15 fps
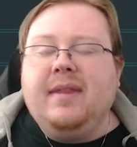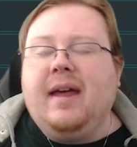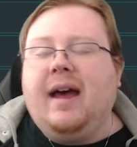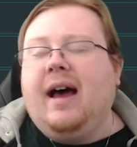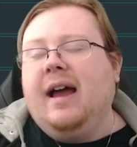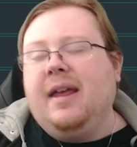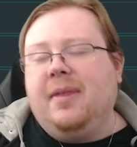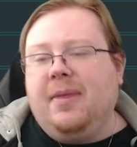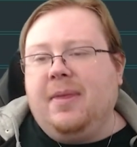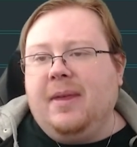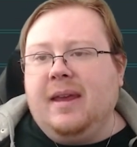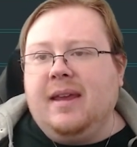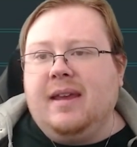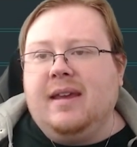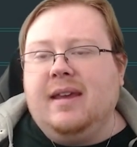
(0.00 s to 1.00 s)
that I
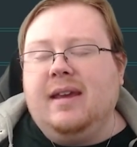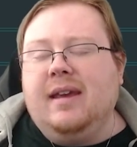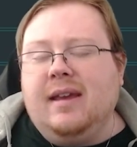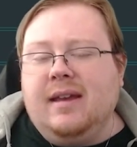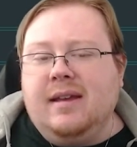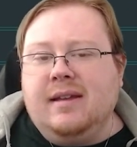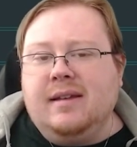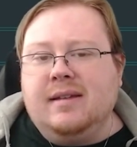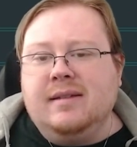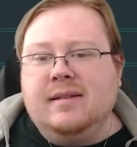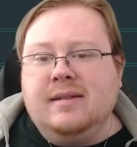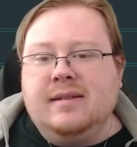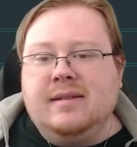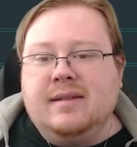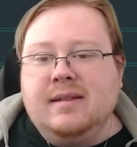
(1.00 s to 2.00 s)
think
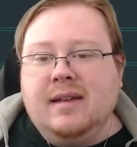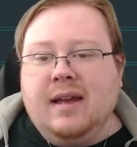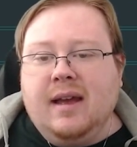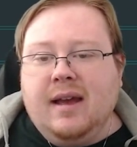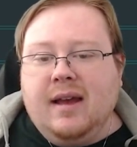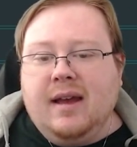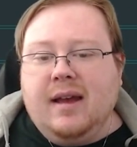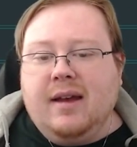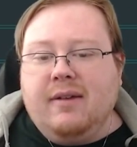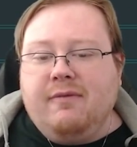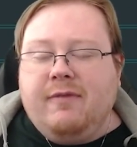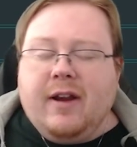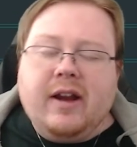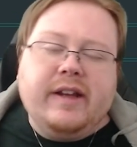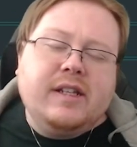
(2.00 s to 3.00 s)
is
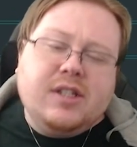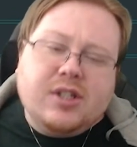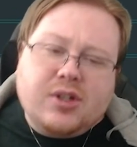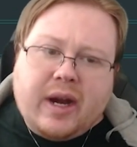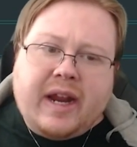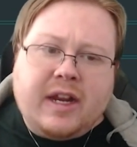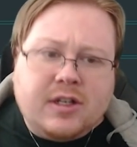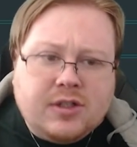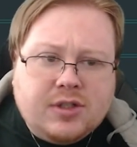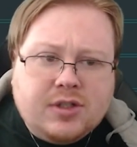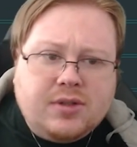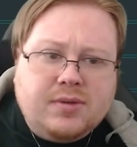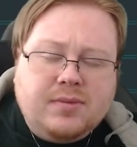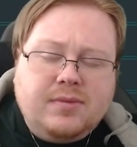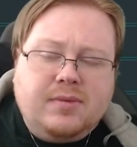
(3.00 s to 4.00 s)
very
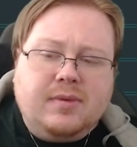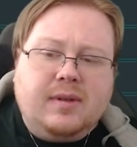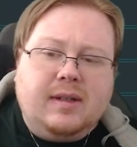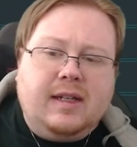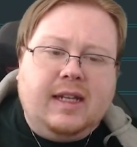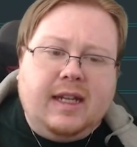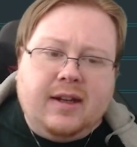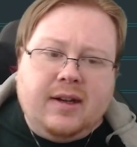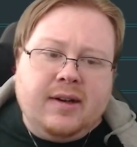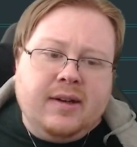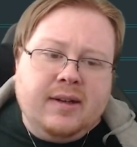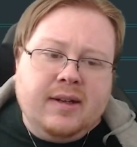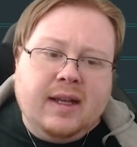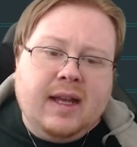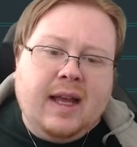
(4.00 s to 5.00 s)
strange
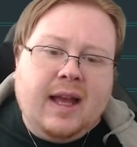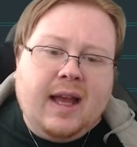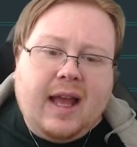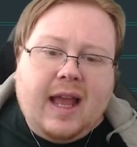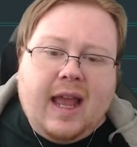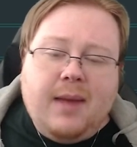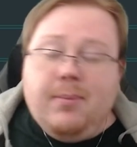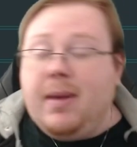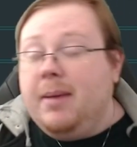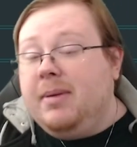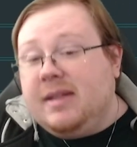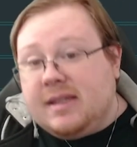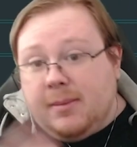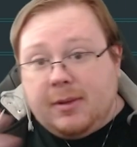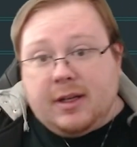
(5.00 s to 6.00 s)
here, and maybe
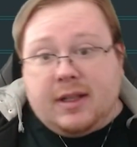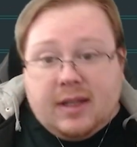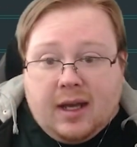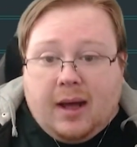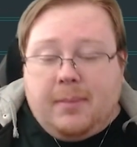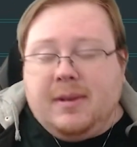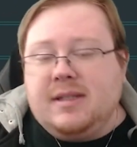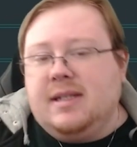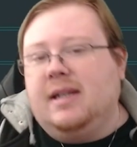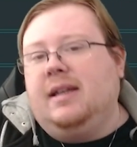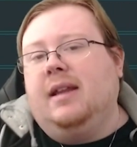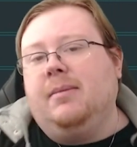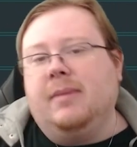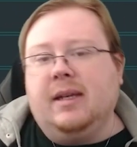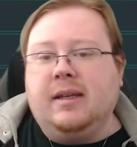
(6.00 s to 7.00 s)
someone in the comments can
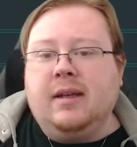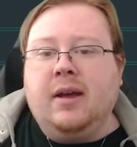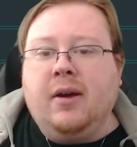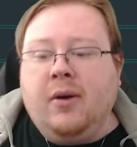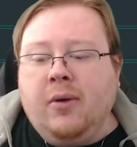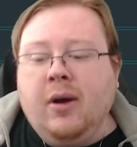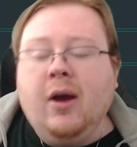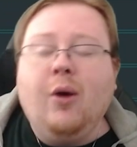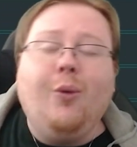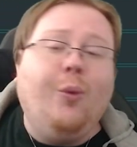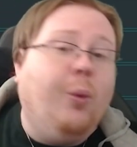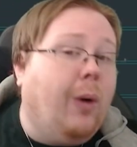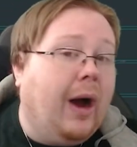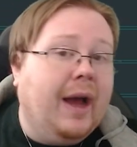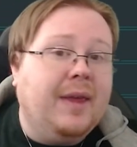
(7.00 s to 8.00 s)
let me know
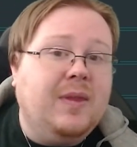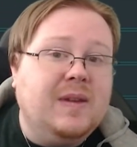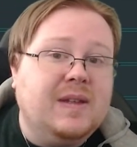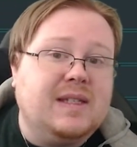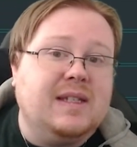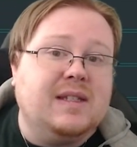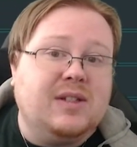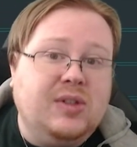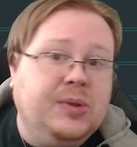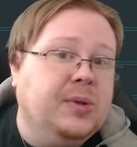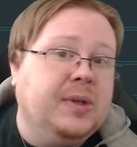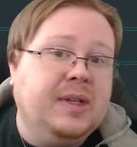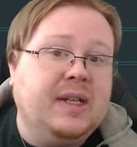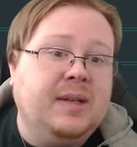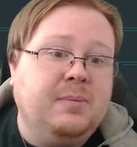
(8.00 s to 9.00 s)
why this is
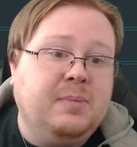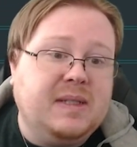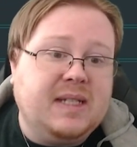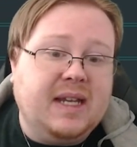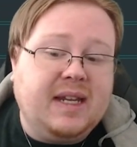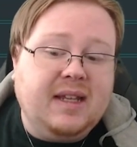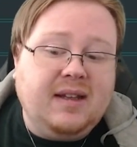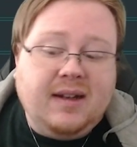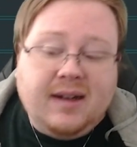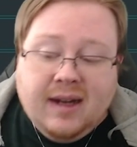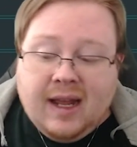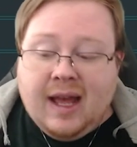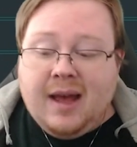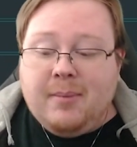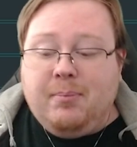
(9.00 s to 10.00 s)
good in particular,
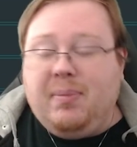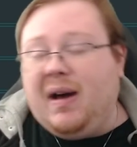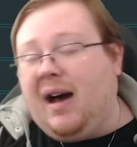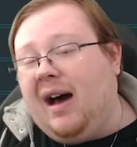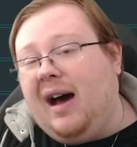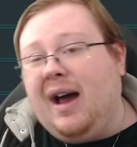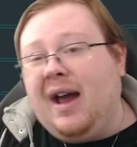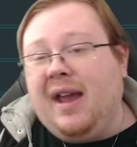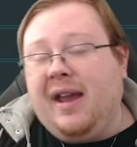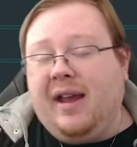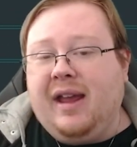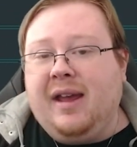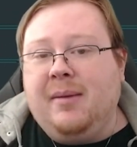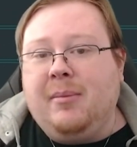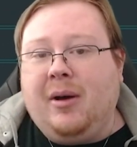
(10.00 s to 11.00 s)
but I
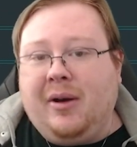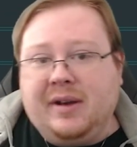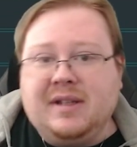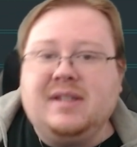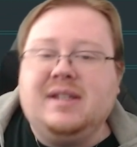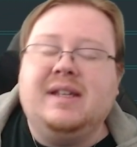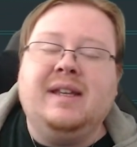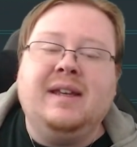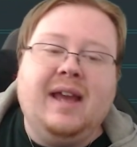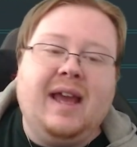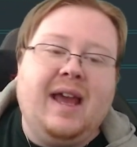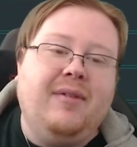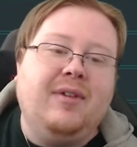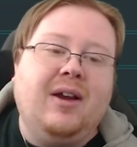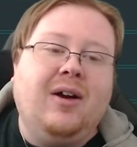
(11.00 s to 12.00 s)
am honestly
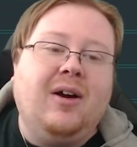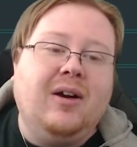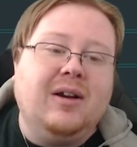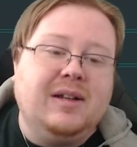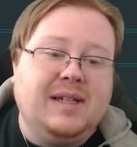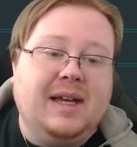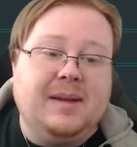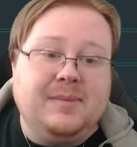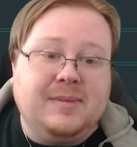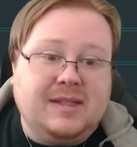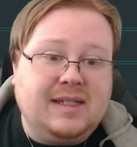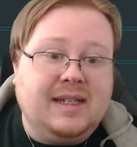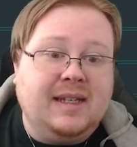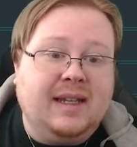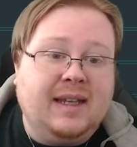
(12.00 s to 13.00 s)
having a hard time
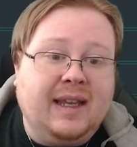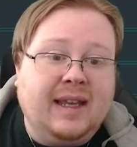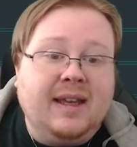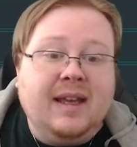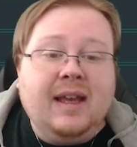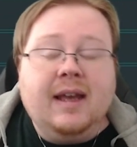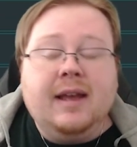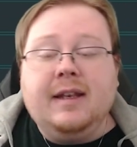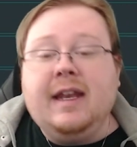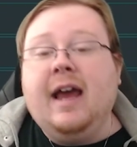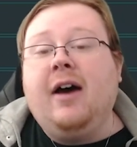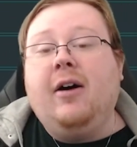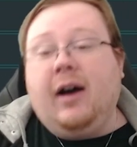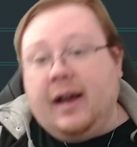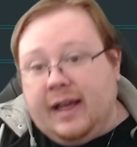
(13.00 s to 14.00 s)
seeing it.
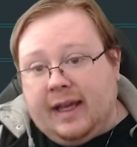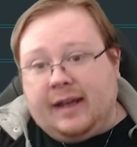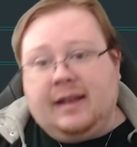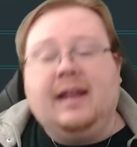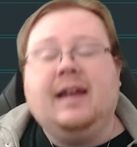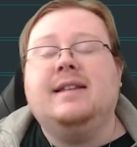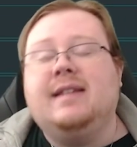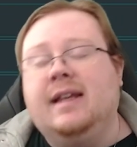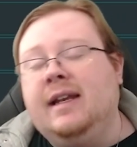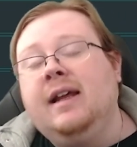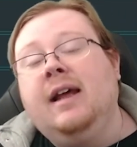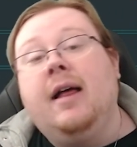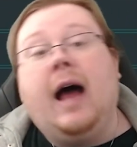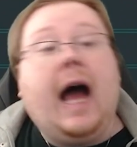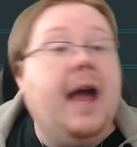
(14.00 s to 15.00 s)
Now, again, like I said,
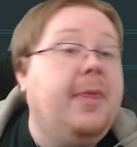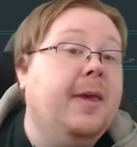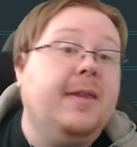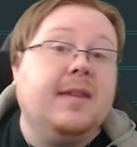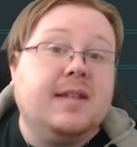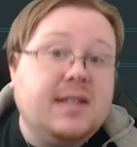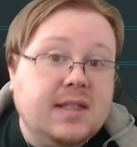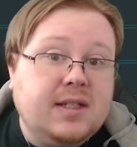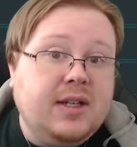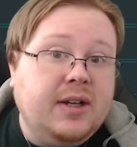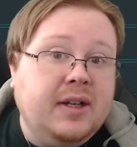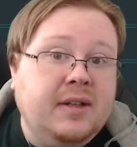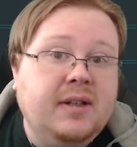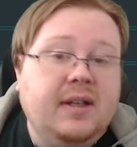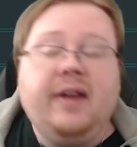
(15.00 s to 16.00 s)
I think this is
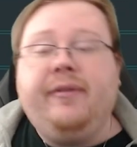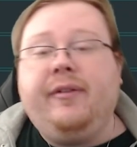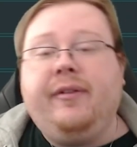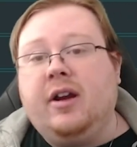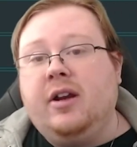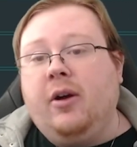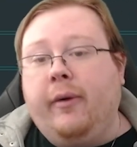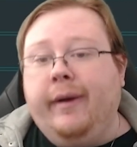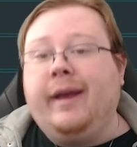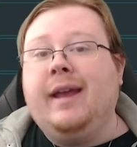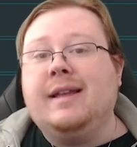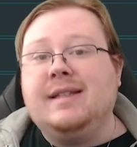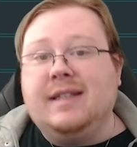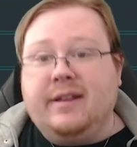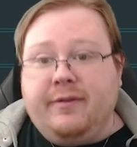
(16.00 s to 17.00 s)
good if you're going
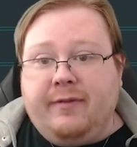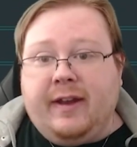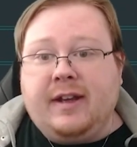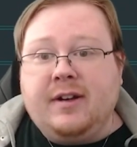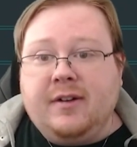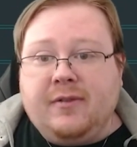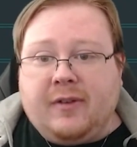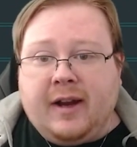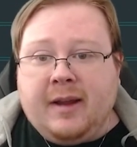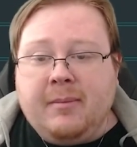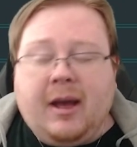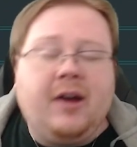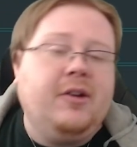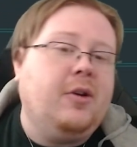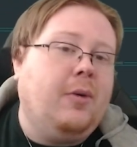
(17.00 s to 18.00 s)
as a defender frame.
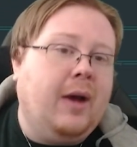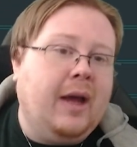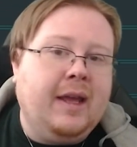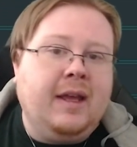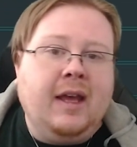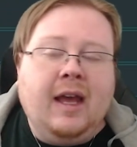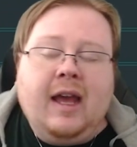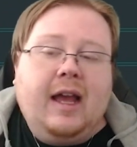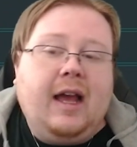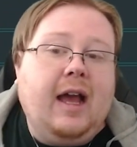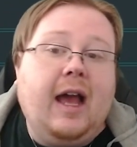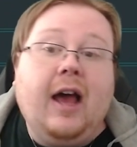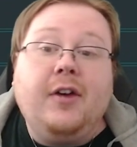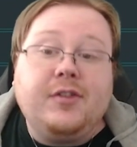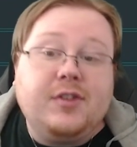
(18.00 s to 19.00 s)
I don't know why
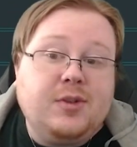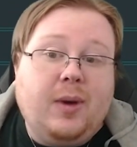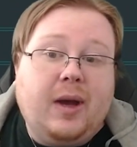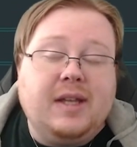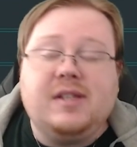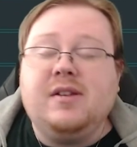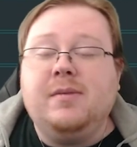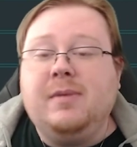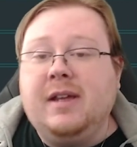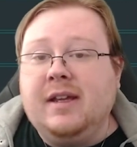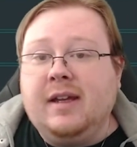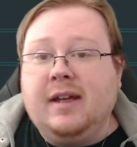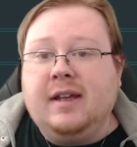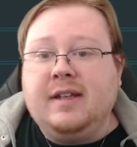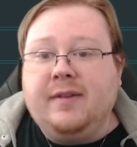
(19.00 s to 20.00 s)
elsewise you'd be
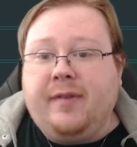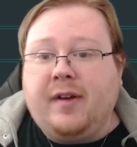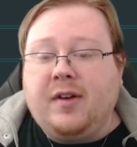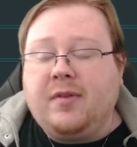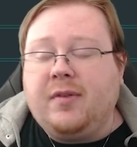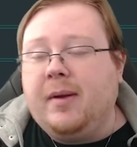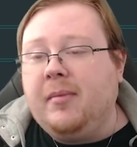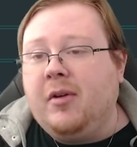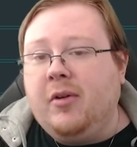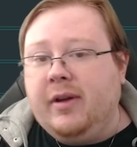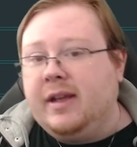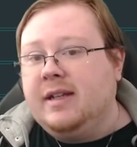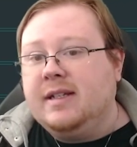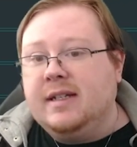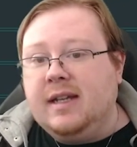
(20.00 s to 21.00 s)
a defender frame
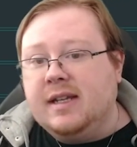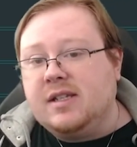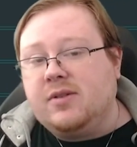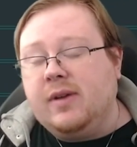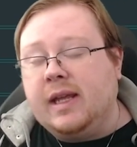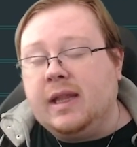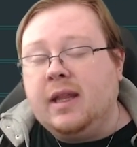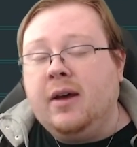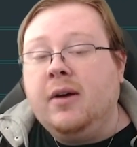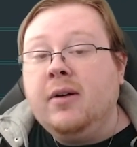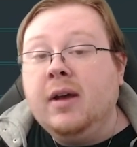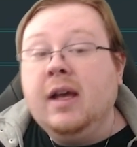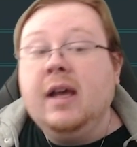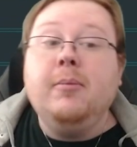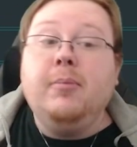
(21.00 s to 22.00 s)
going into Duskwing, though.
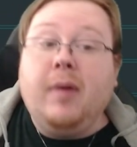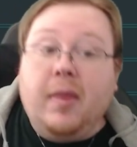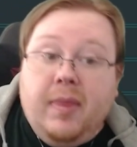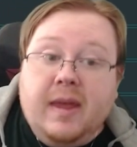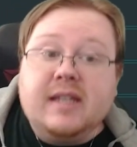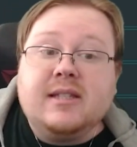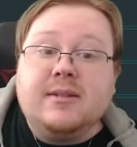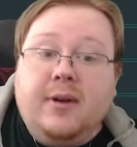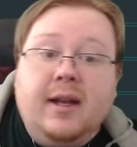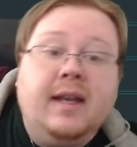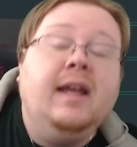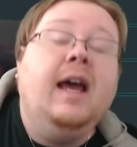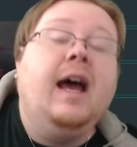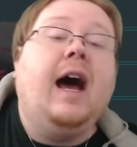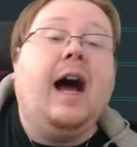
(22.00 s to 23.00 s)
But this
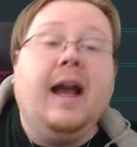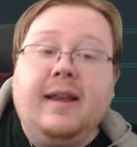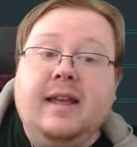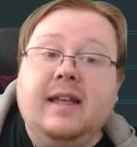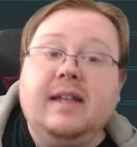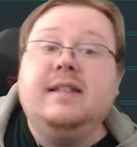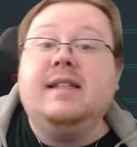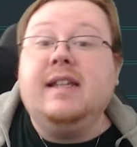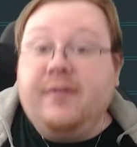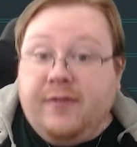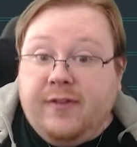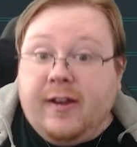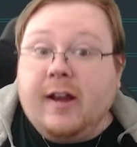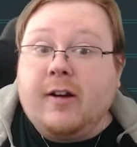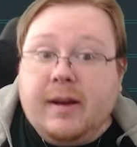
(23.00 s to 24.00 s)
one, I could see
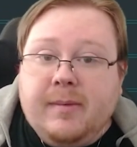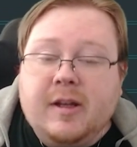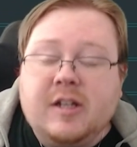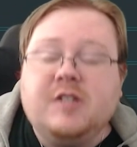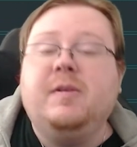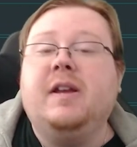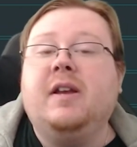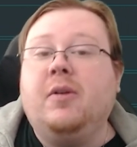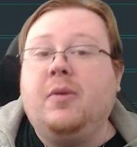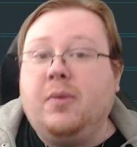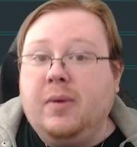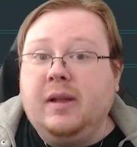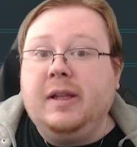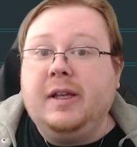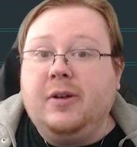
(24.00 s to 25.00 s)
very much being a
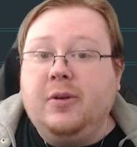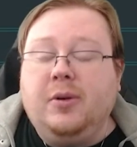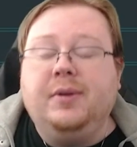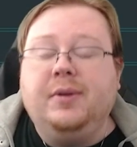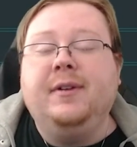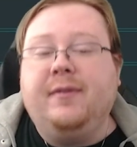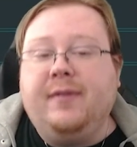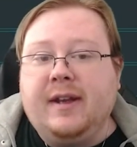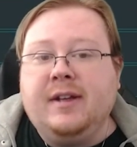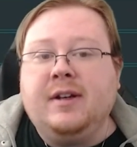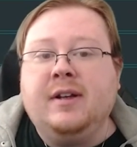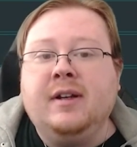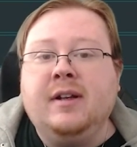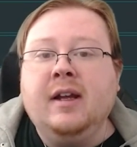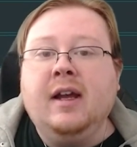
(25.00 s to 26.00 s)
really cool
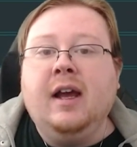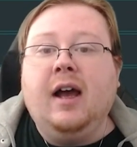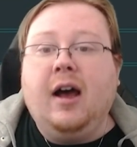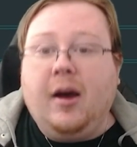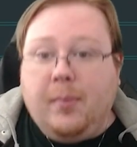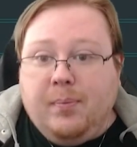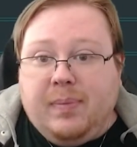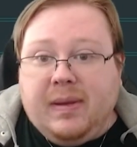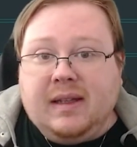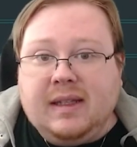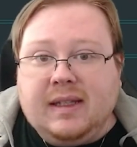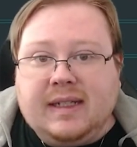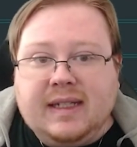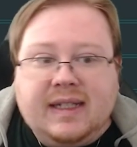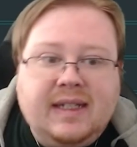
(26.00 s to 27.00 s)
defender
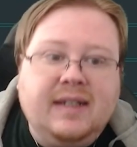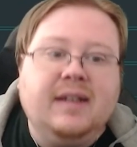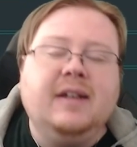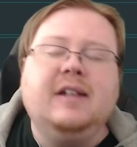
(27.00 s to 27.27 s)
ability.